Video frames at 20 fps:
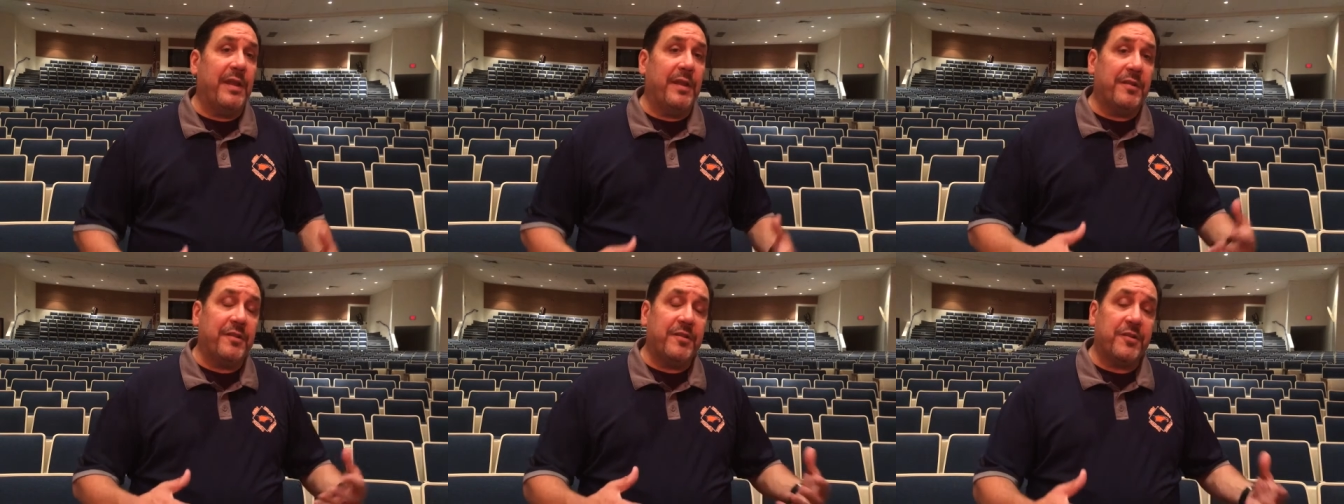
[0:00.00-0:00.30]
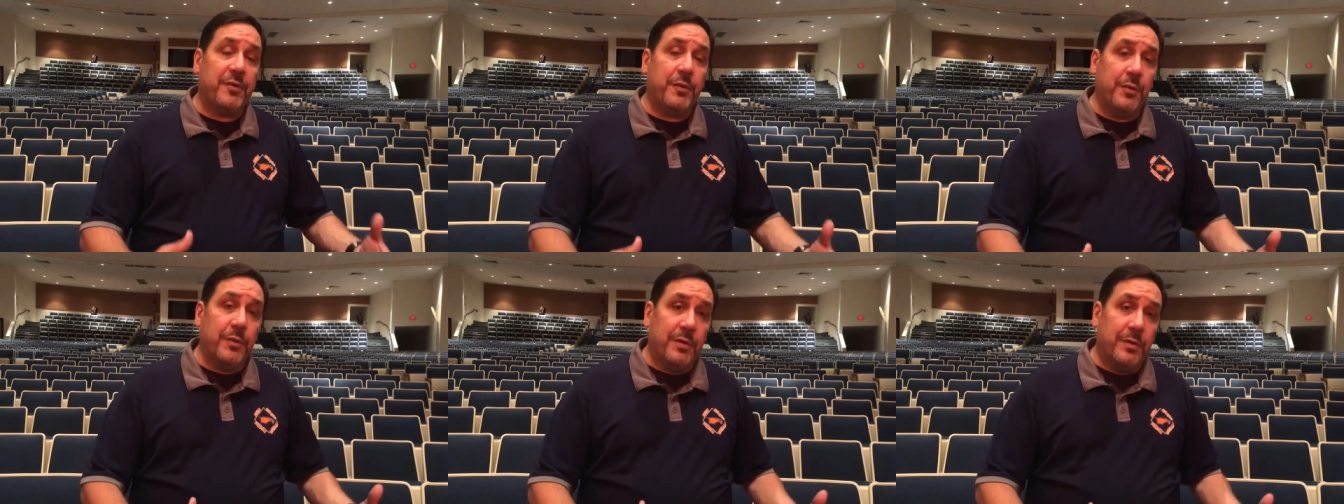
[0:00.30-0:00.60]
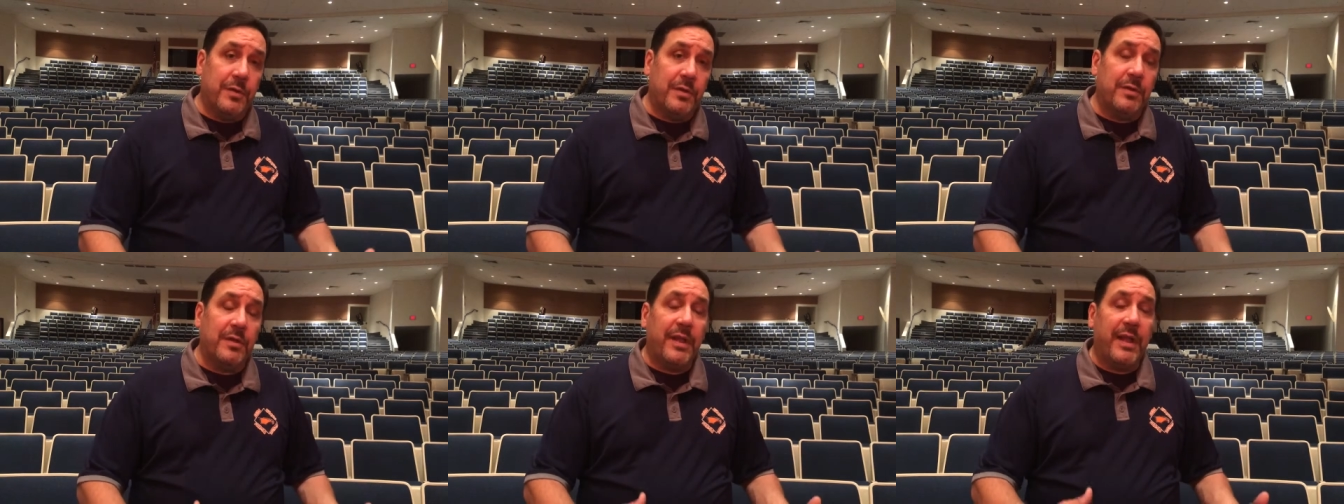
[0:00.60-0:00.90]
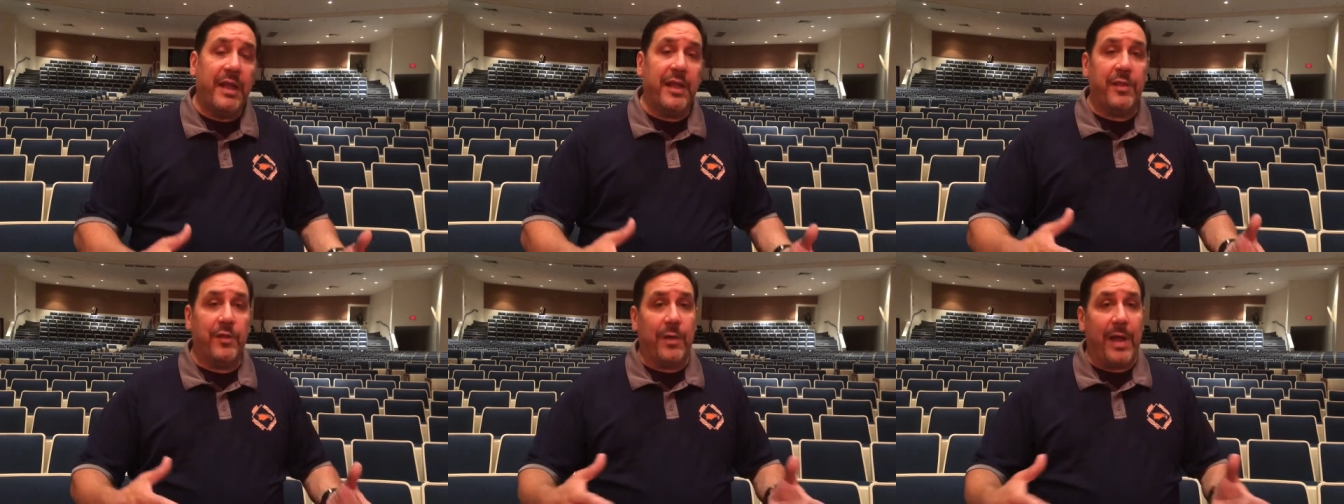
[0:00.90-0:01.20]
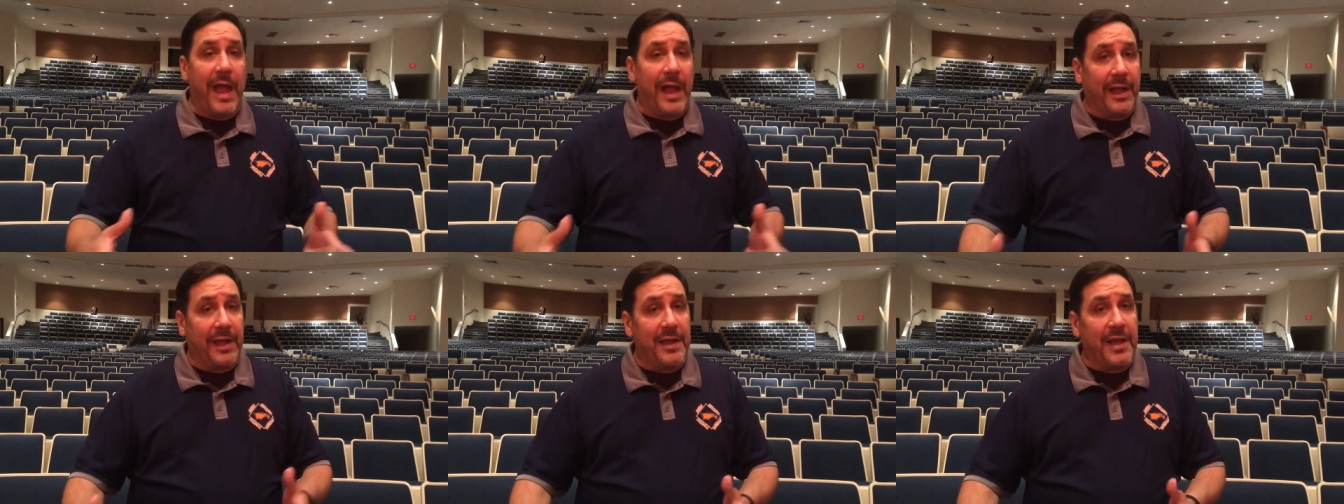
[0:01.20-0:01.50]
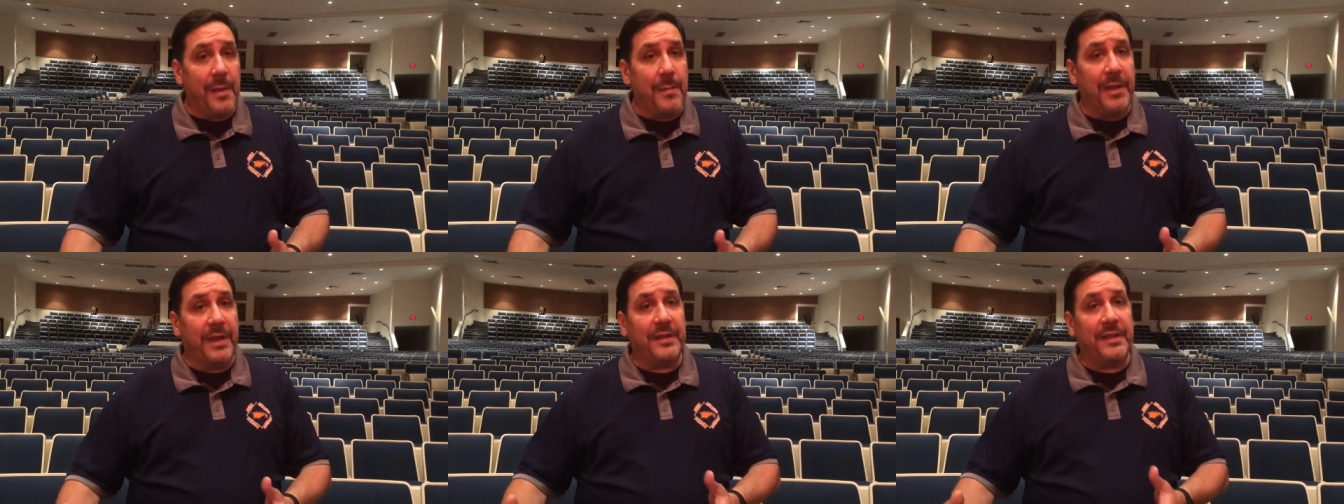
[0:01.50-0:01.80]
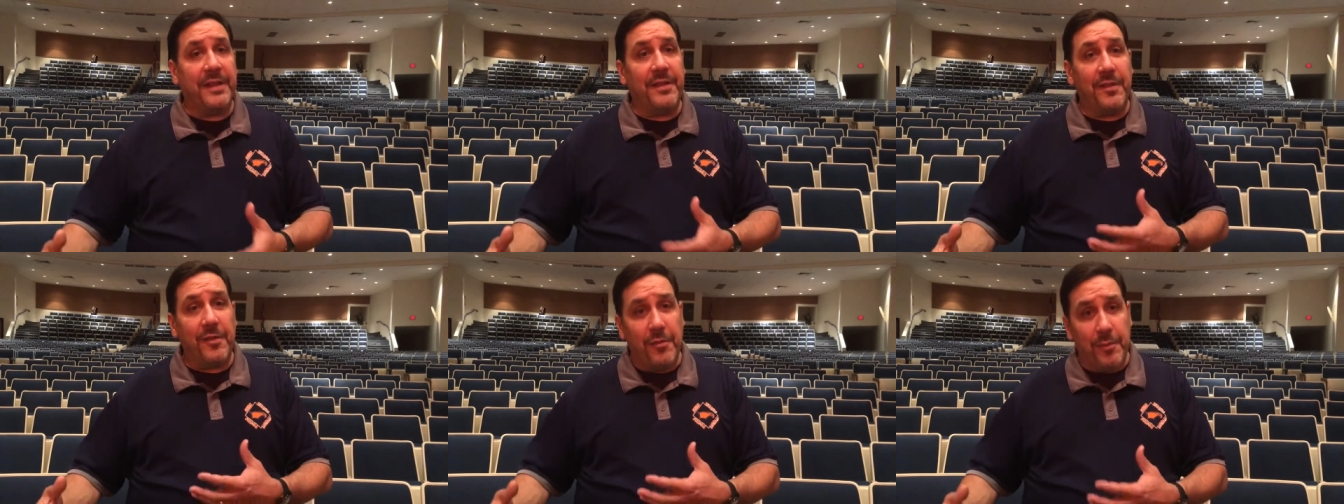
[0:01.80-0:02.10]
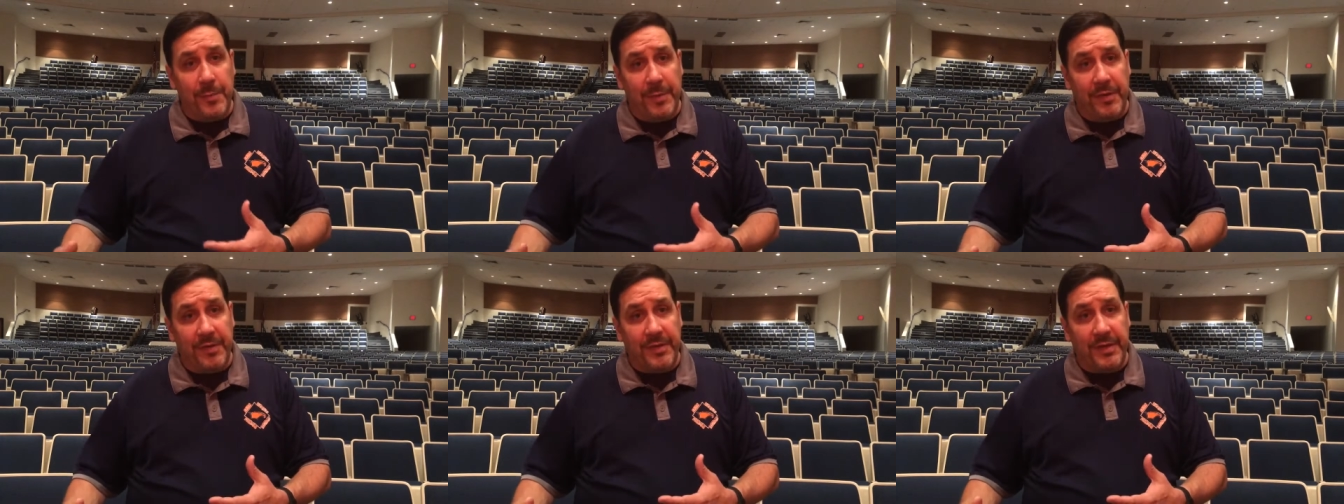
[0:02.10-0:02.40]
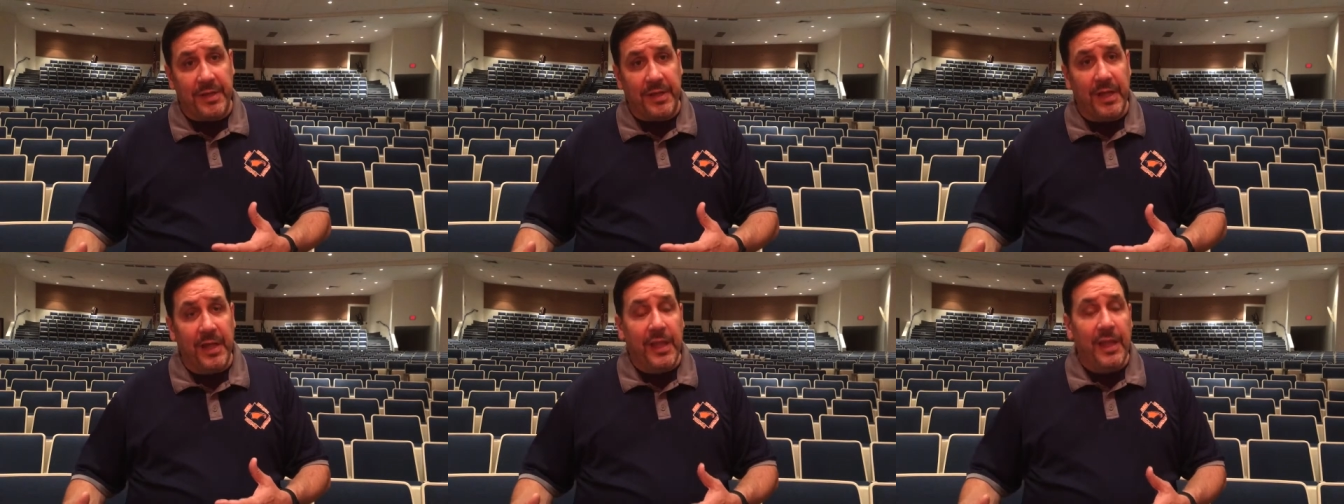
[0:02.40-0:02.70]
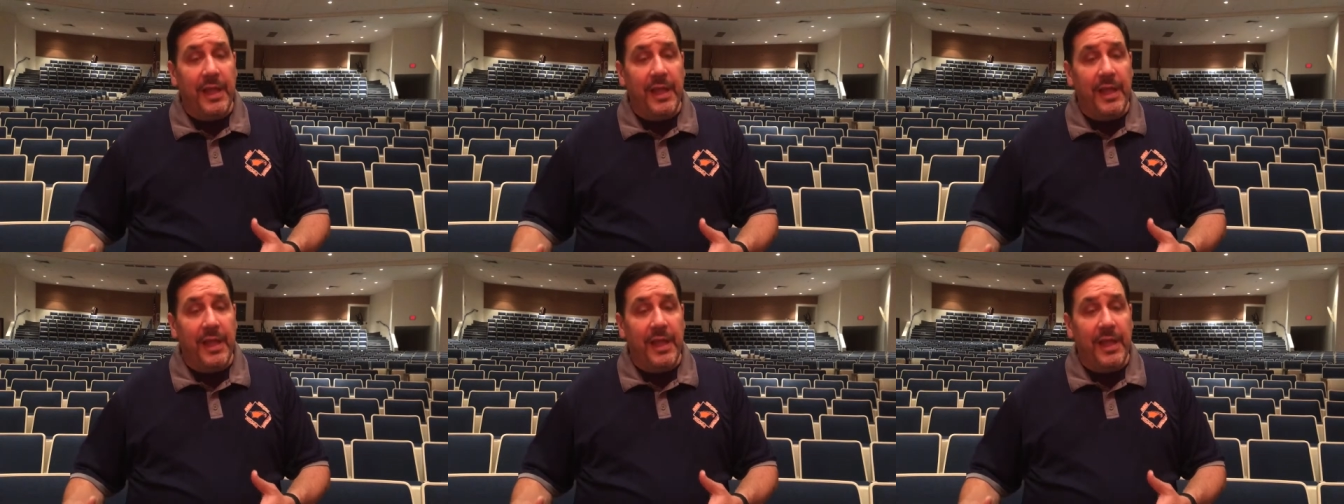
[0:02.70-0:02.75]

in school and their academics and in their music